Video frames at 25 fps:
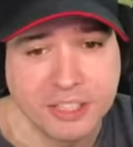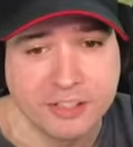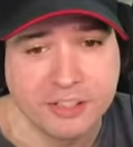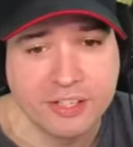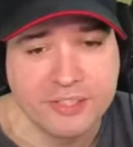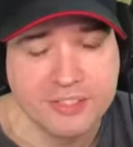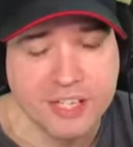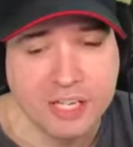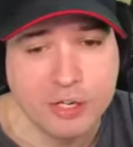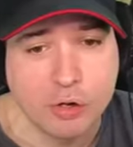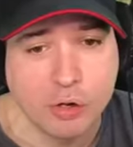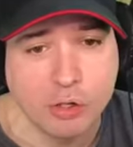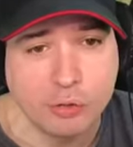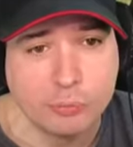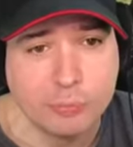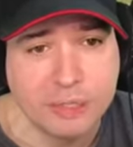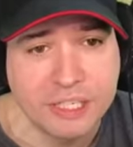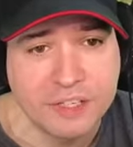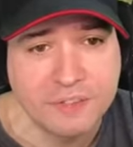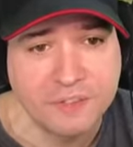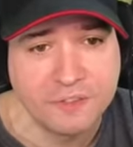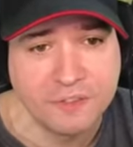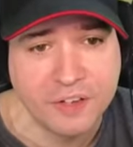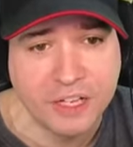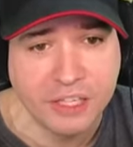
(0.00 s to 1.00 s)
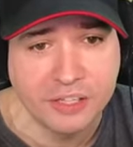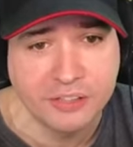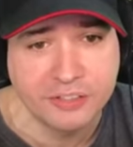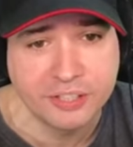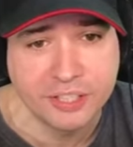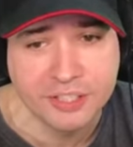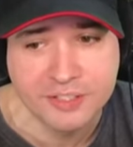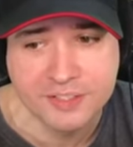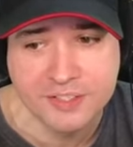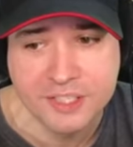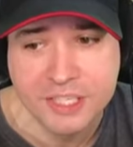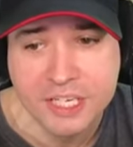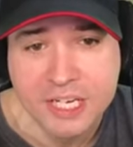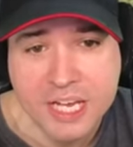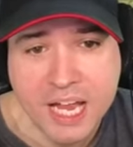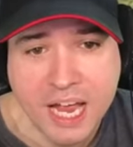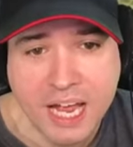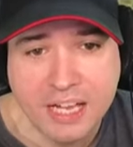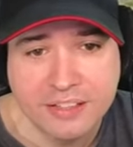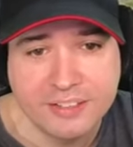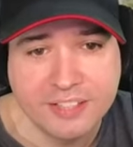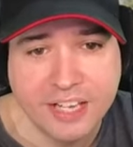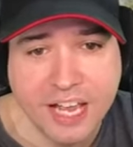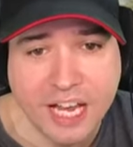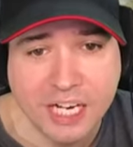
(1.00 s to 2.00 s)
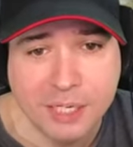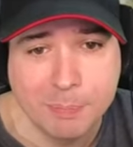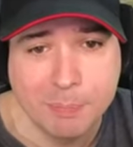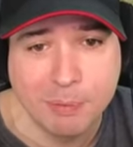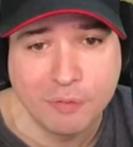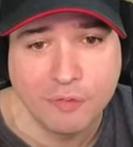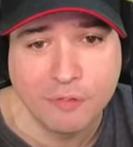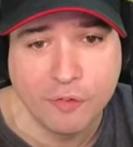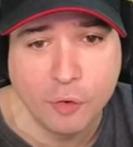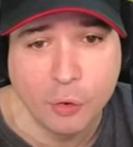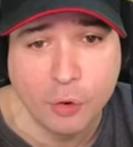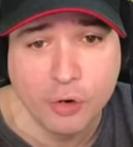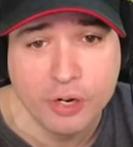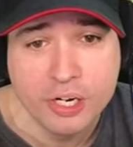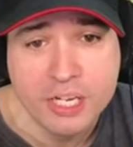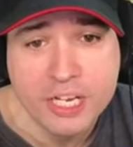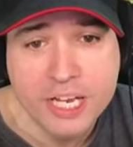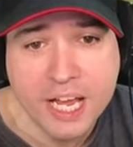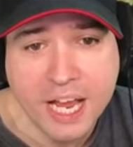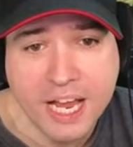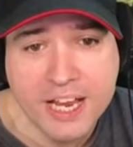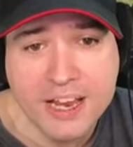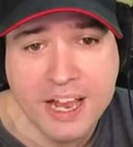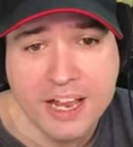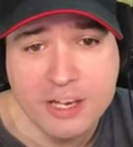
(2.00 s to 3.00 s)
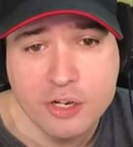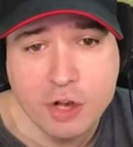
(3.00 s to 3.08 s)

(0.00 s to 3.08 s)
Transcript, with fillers: it because I already felt his attack before, and I